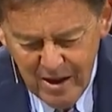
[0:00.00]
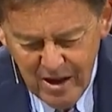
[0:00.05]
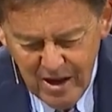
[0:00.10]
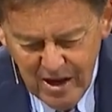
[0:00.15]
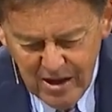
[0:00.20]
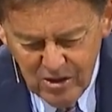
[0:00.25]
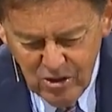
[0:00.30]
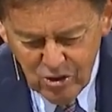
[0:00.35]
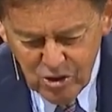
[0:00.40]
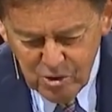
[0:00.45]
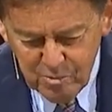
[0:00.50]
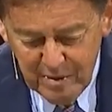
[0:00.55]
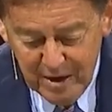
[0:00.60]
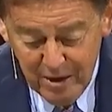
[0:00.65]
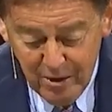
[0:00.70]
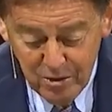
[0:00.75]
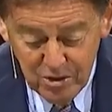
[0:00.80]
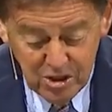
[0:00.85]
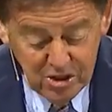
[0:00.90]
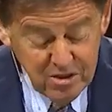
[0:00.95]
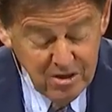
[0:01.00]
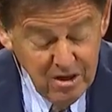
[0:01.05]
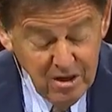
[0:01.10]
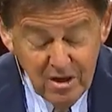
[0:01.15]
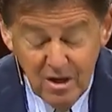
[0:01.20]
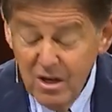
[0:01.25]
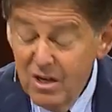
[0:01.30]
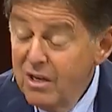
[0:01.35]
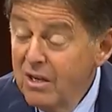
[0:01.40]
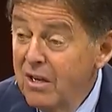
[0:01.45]
and your spouse
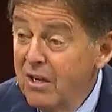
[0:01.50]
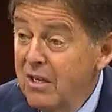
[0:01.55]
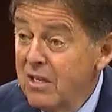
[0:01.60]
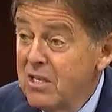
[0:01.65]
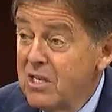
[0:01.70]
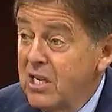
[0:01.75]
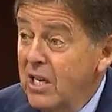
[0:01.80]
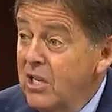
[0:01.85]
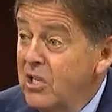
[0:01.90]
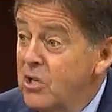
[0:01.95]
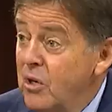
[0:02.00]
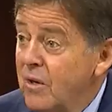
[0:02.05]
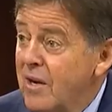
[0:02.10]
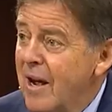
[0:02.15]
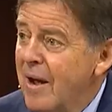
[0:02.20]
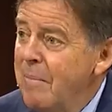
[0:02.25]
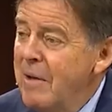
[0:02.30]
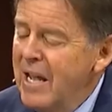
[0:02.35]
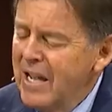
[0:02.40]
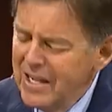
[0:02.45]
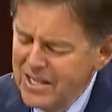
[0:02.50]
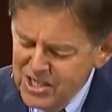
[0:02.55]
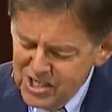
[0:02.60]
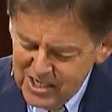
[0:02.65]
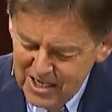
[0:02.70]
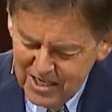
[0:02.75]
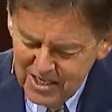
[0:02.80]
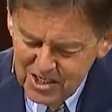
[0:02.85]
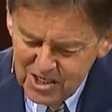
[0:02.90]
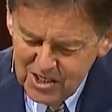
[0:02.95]
sees you coming and
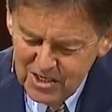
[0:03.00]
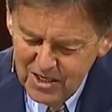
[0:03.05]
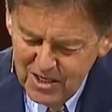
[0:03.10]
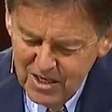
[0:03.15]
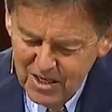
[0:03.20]
says,